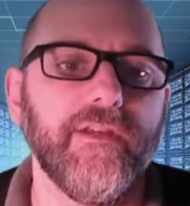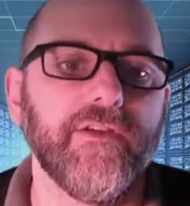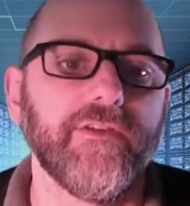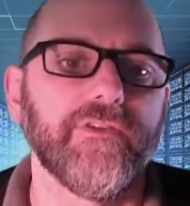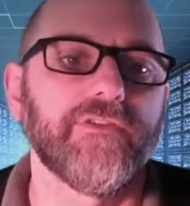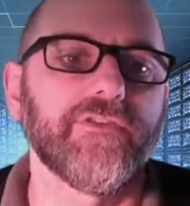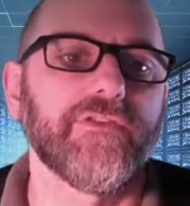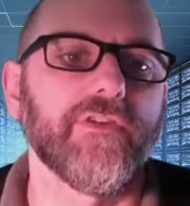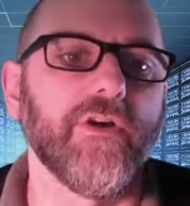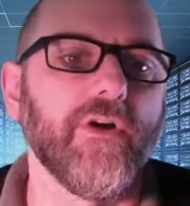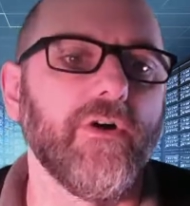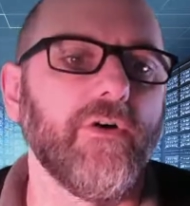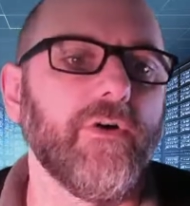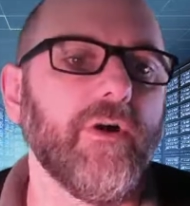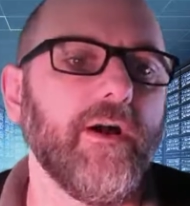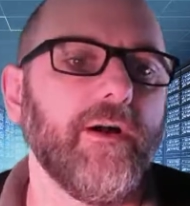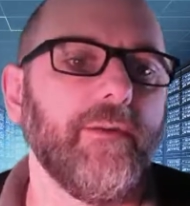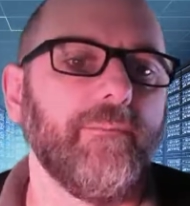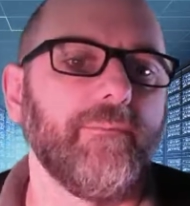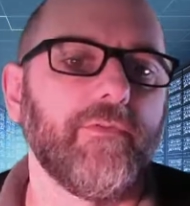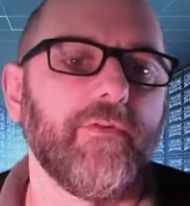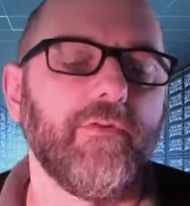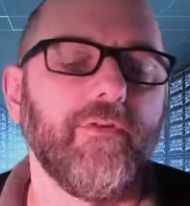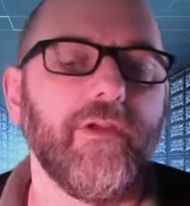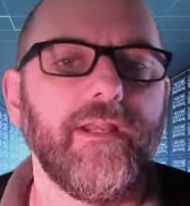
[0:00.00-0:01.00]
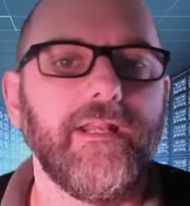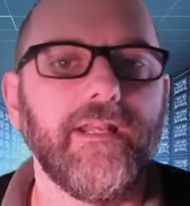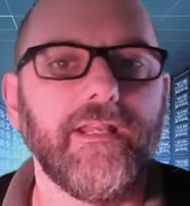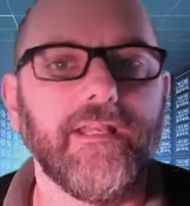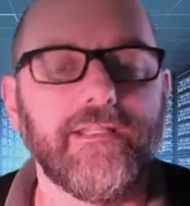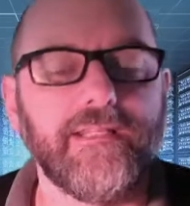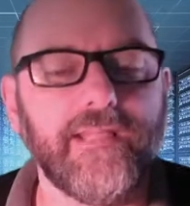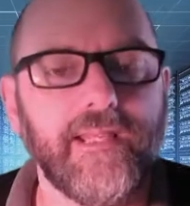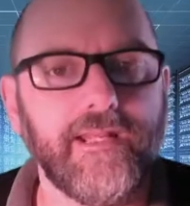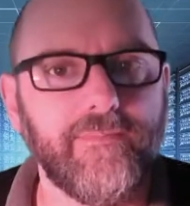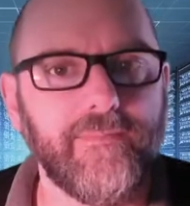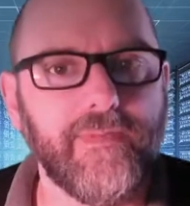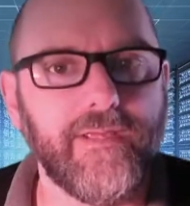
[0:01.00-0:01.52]
So creating
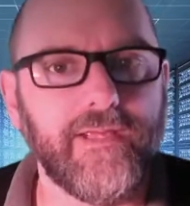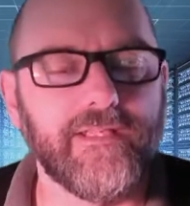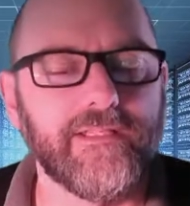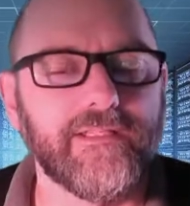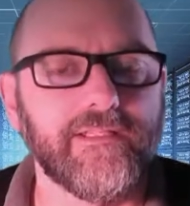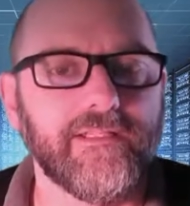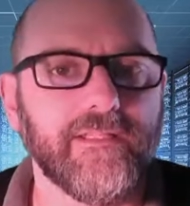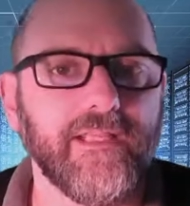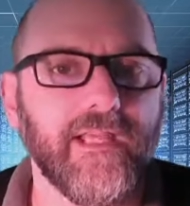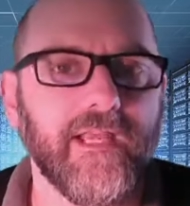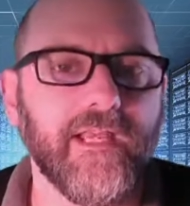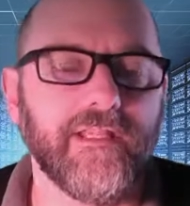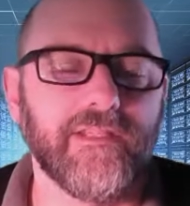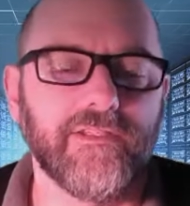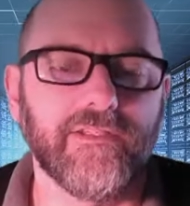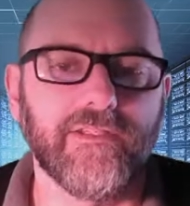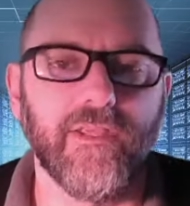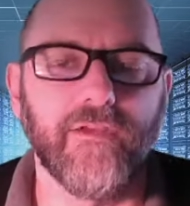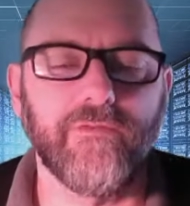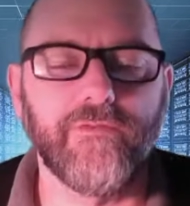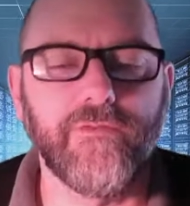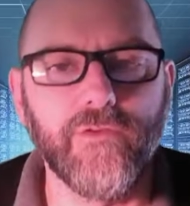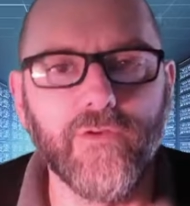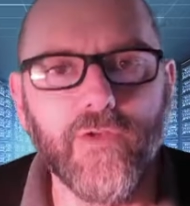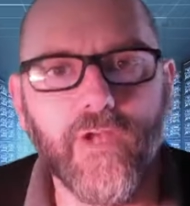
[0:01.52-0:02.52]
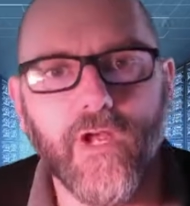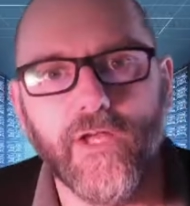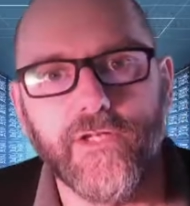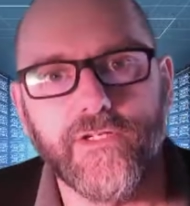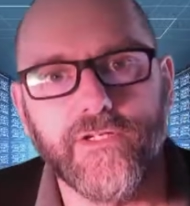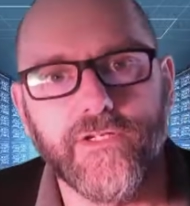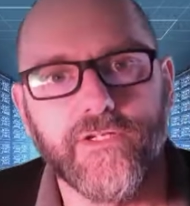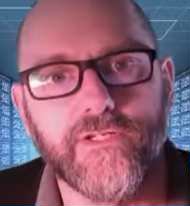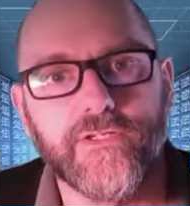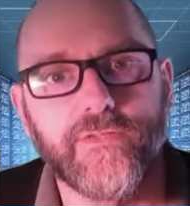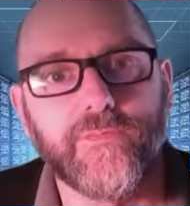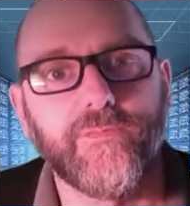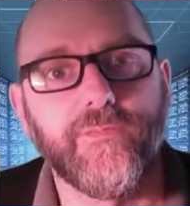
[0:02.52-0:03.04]
a database has a few
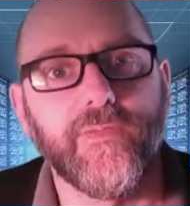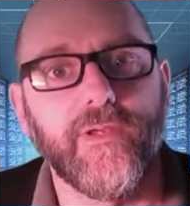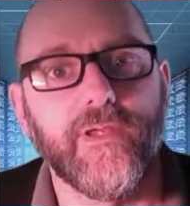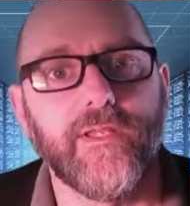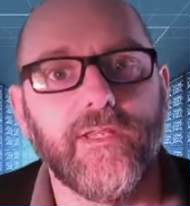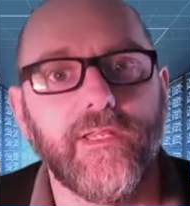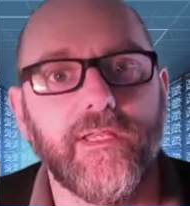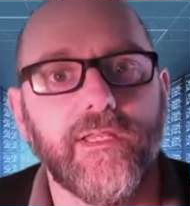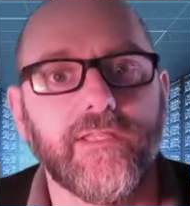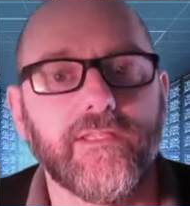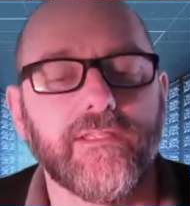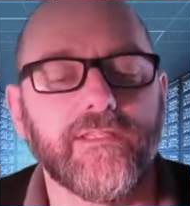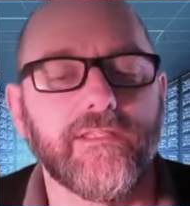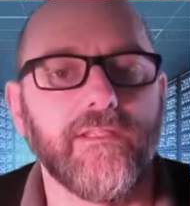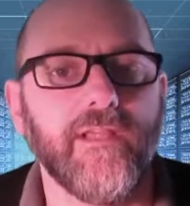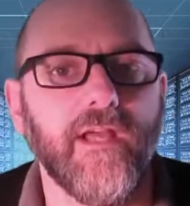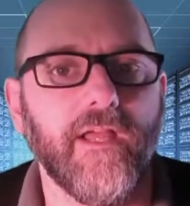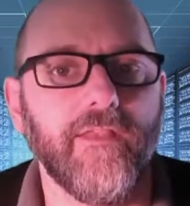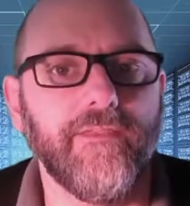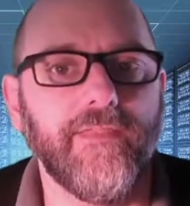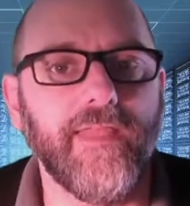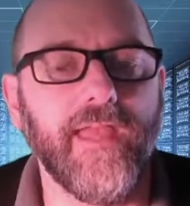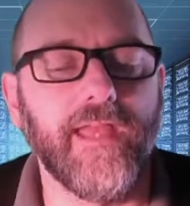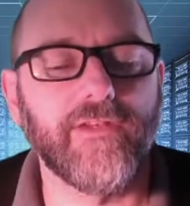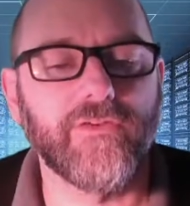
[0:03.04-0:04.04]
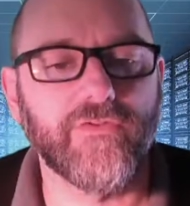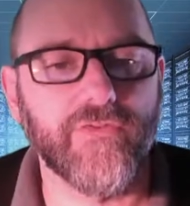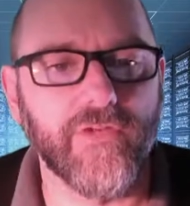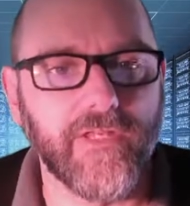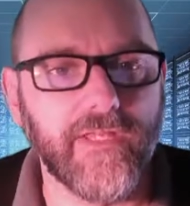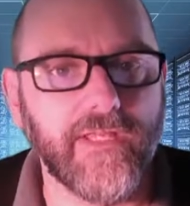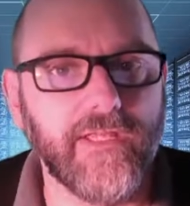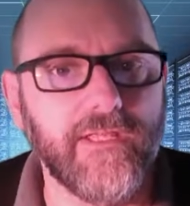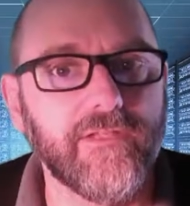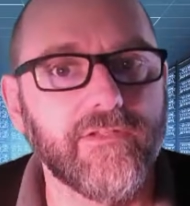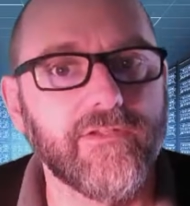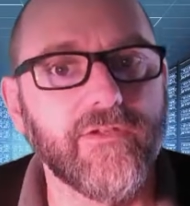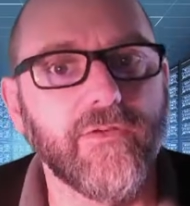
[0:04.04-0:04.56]
gotchas, but it's not that tricky.